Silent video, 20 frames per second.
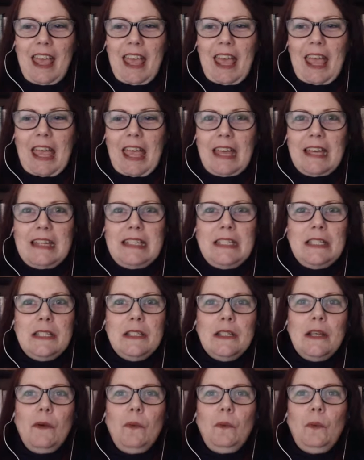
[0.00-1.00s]
And
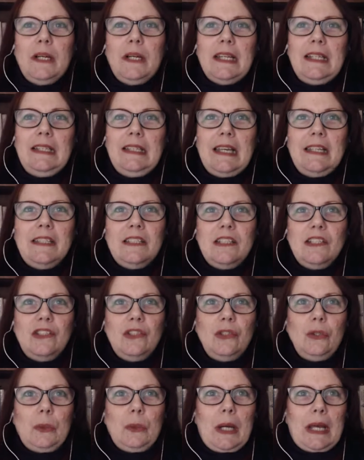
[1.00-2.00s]
what I'd like to
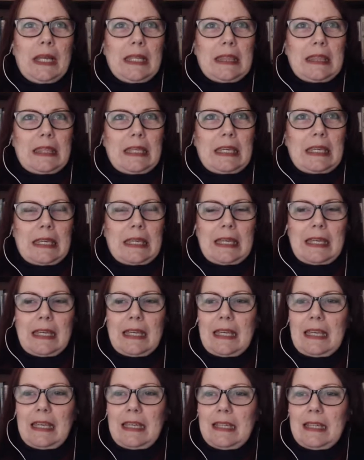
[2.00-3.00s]
do, I think,
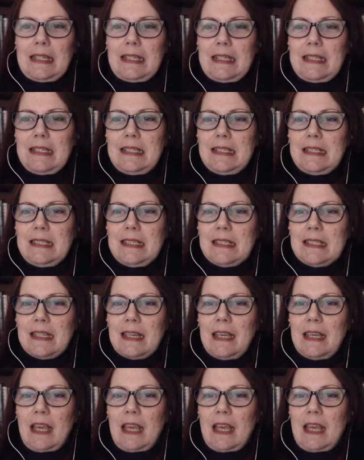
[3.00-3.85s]
is,